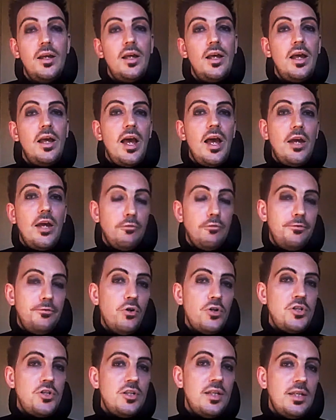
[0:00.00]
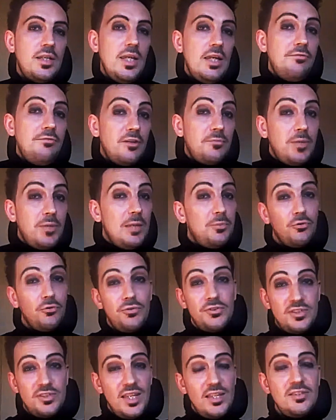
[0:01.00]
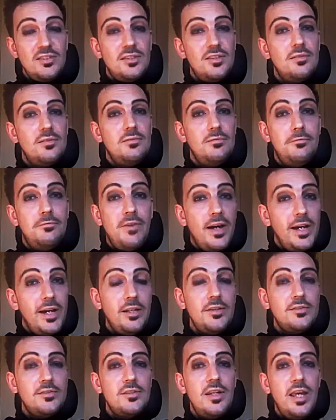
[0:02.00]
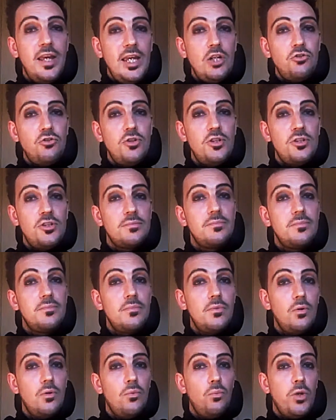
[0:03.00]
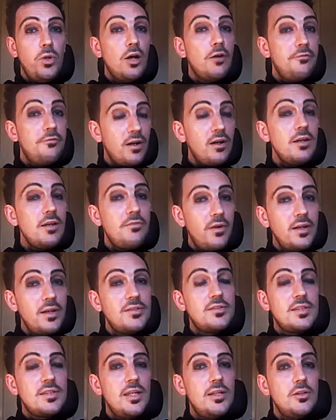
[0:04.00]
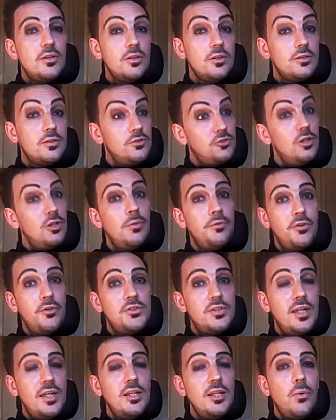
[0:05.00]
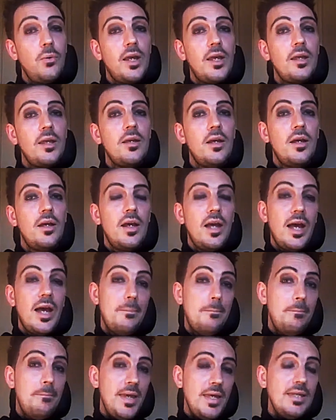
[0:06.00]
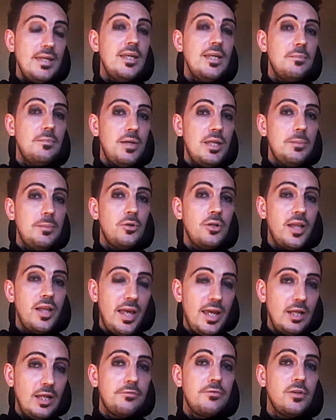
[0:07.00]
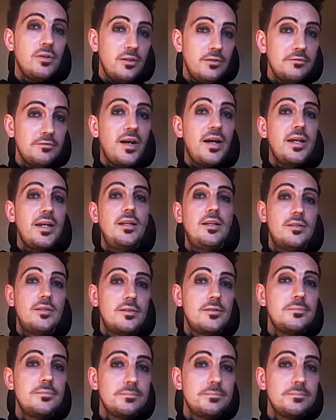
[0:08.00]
And unfortunately, even if people resist violence and hatred, we are very, very skilled, some of us anyway, at making people hateful and violent.